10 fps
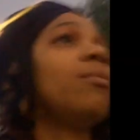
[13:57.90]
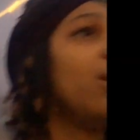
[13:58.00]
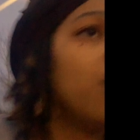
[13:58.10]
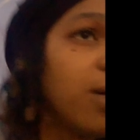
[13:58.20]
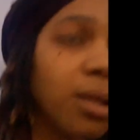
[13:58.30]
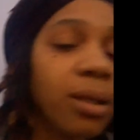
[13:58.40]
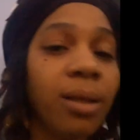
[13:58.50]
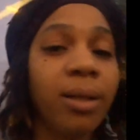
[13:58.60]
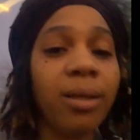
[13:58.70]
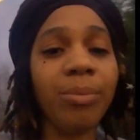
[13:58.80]
But
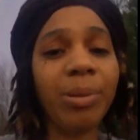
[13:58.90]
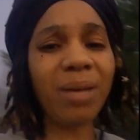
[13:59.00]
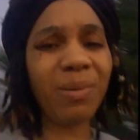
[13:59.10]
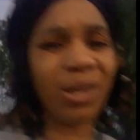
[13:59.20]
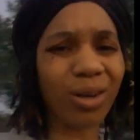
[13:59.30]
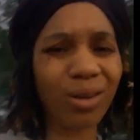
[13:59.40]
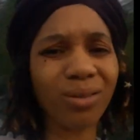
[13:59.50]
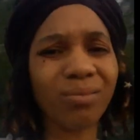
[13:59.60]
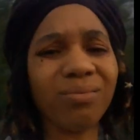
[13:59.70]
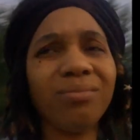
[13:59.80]
let me
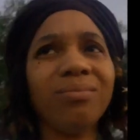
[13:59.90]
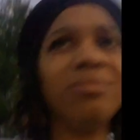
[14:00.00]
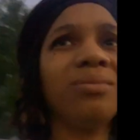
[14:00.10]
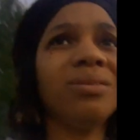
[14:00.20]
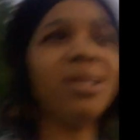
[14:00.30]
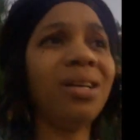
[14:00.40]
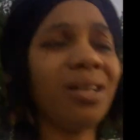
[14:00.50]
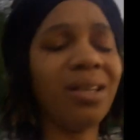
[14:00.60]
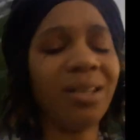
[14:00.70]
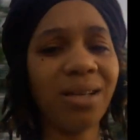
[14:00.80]
go.
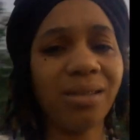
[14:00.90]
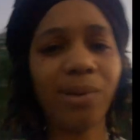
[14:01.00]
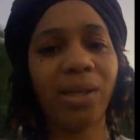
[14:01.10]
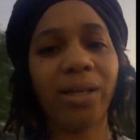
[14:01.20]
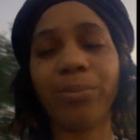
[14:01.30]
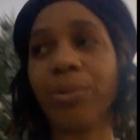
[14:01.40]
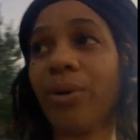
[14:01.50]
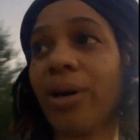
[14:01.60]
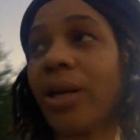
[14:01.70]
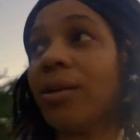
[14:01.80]
I smell like a
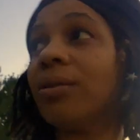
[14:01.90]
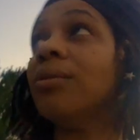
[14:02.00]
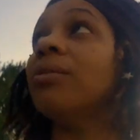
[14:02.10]
boy.